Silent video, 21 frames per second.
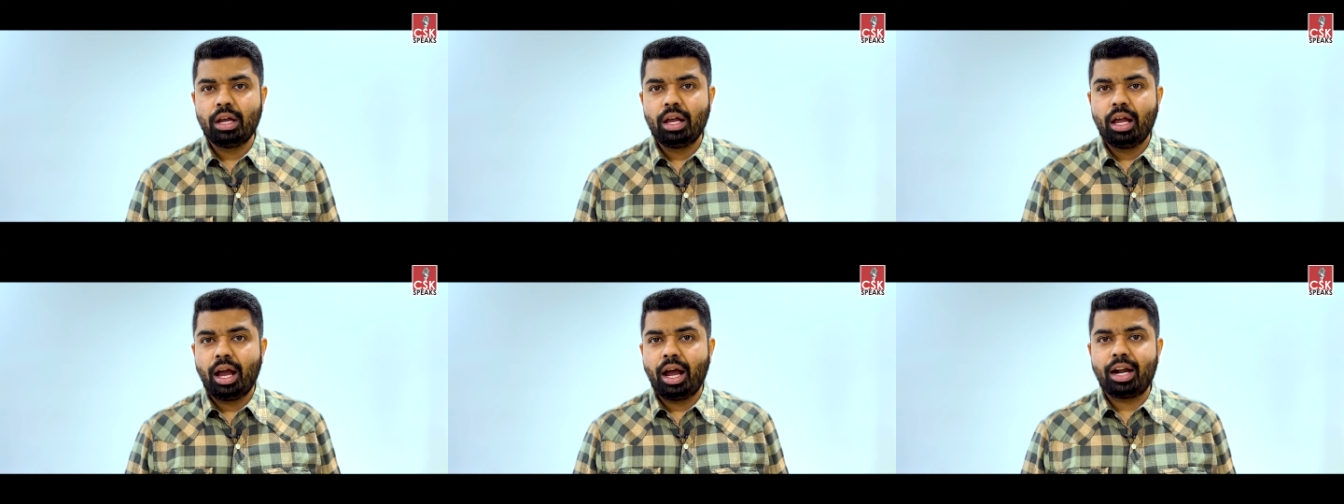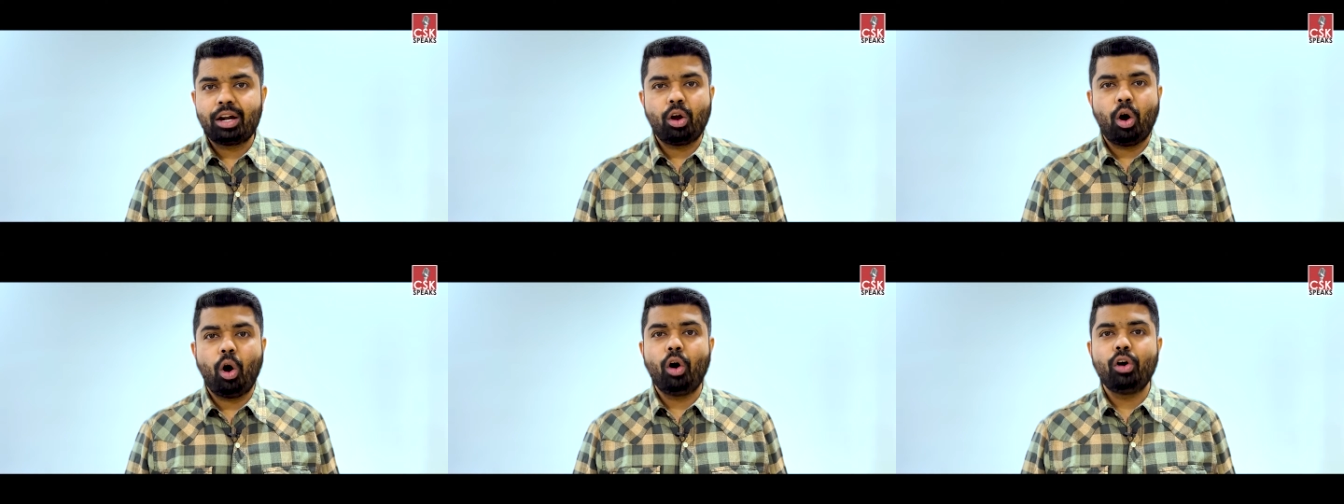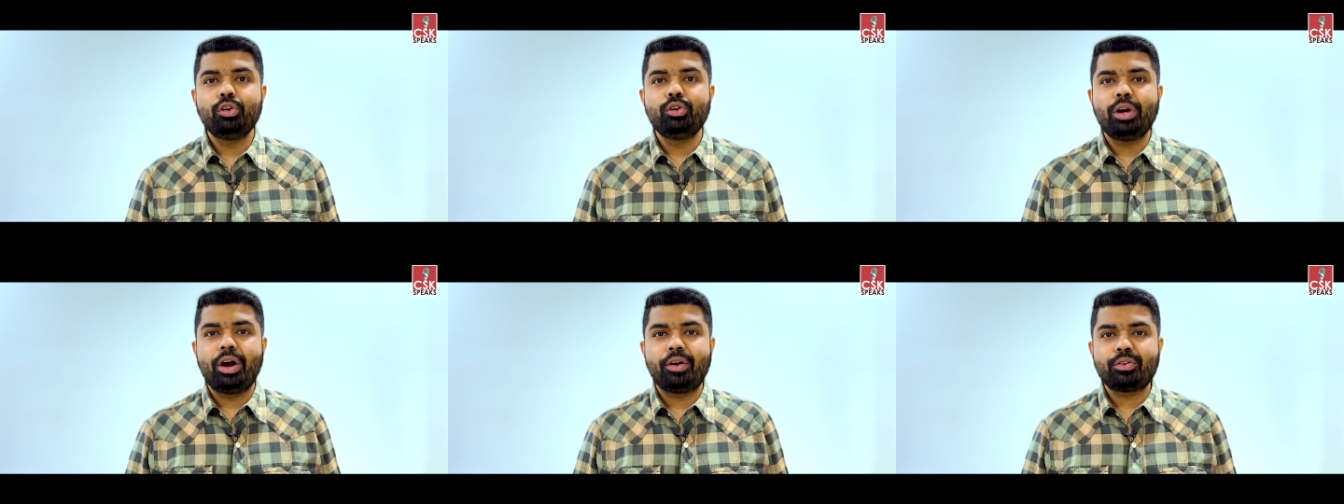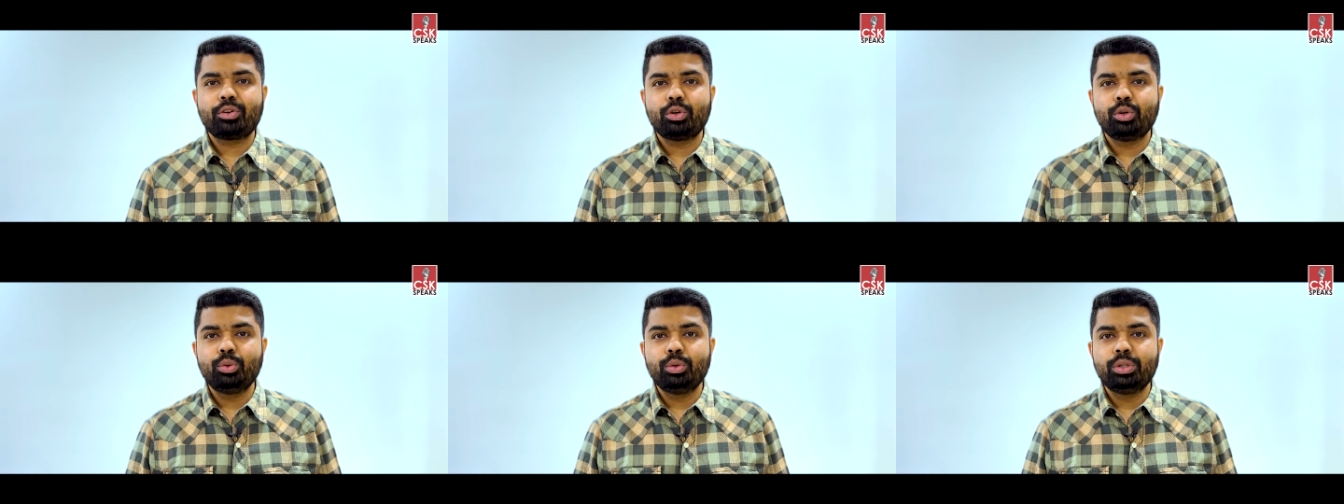and all you have
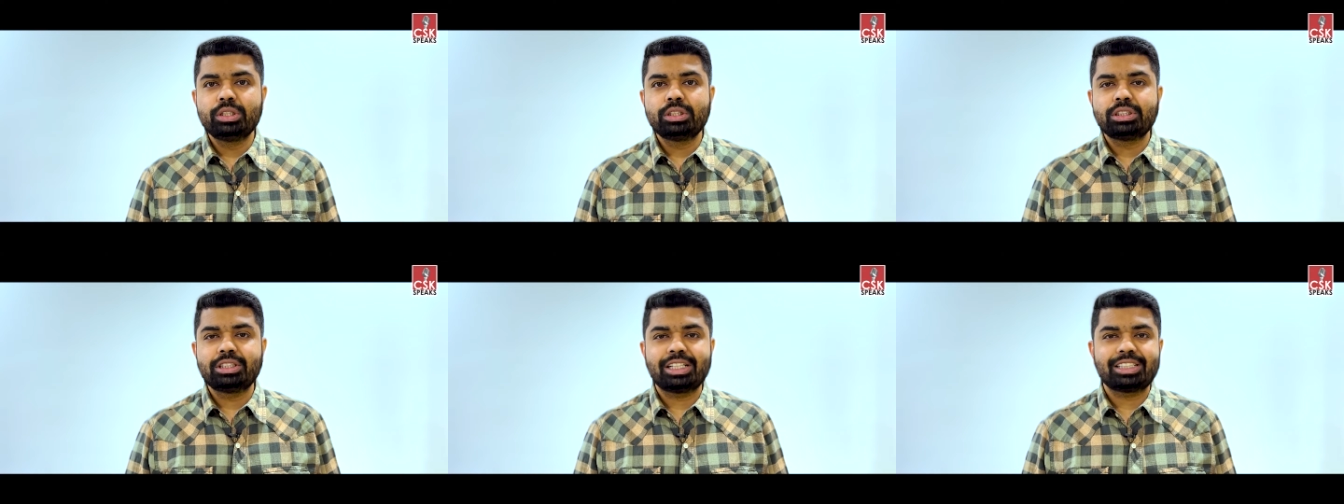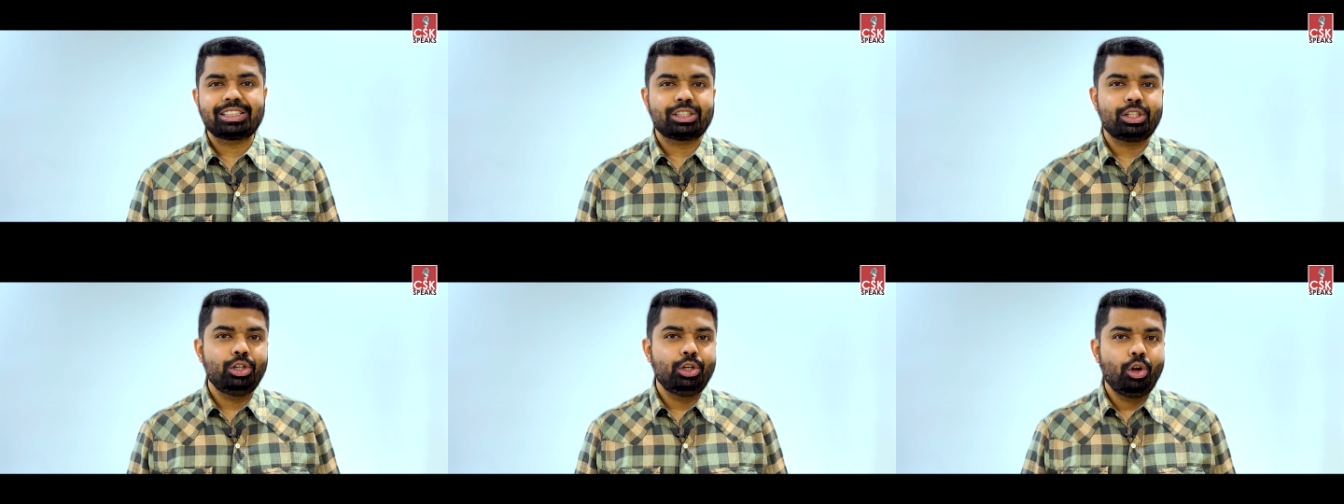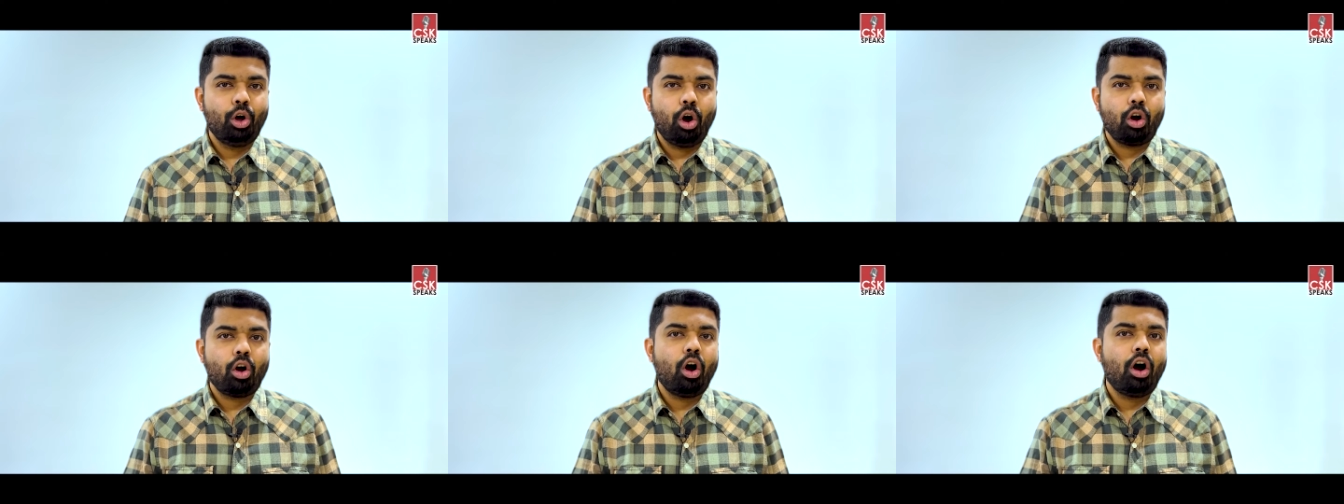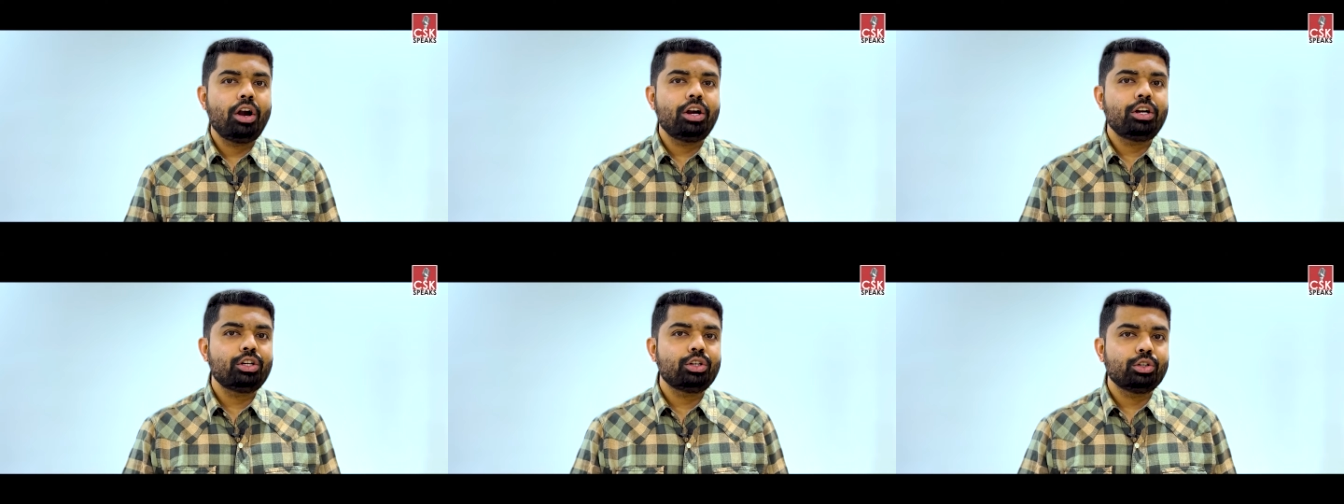to do is just log
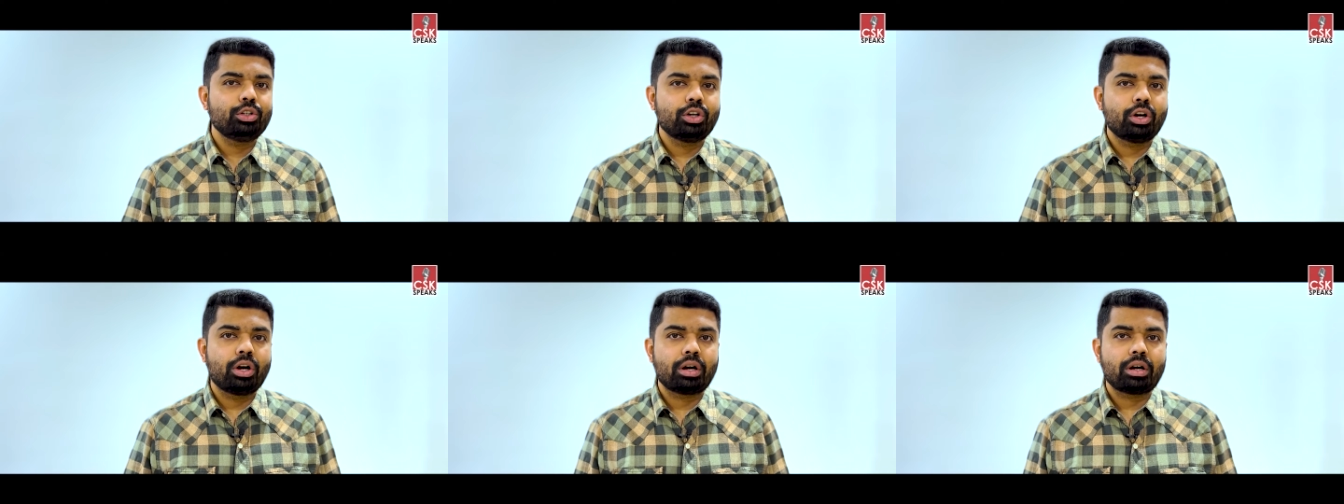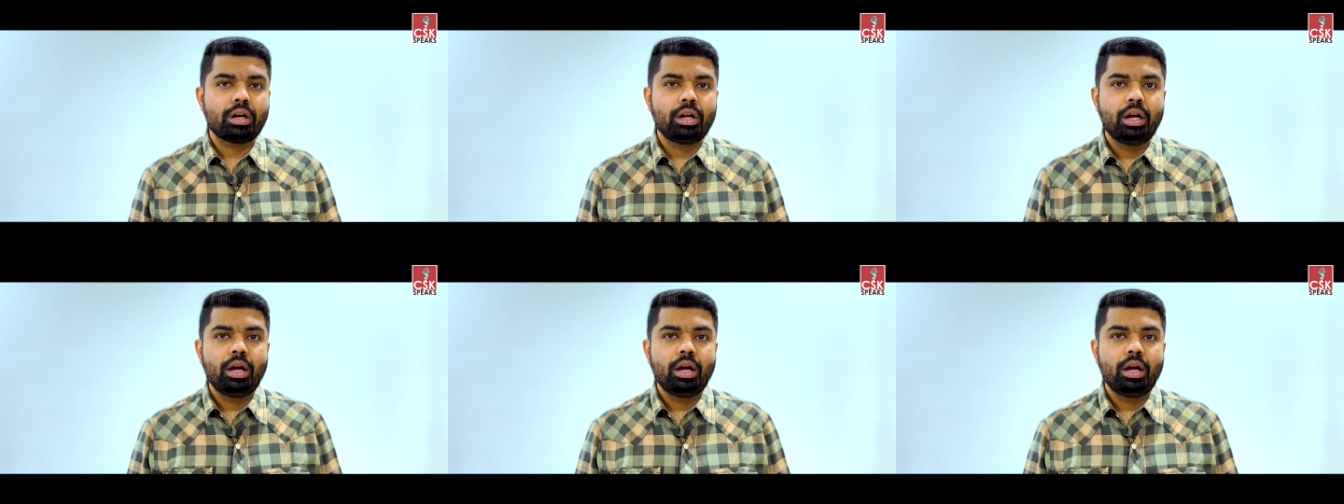on to your